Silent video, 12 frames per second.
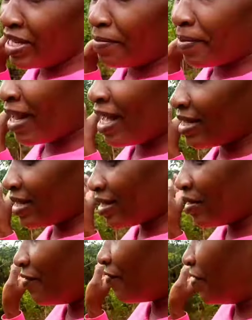plants,
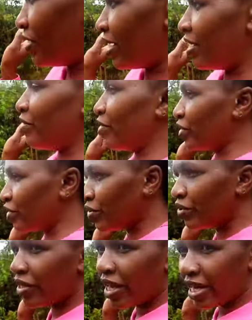of which I don't
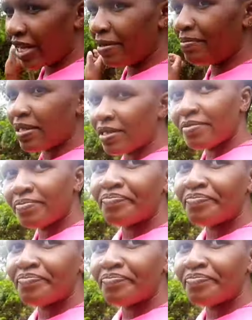know the names.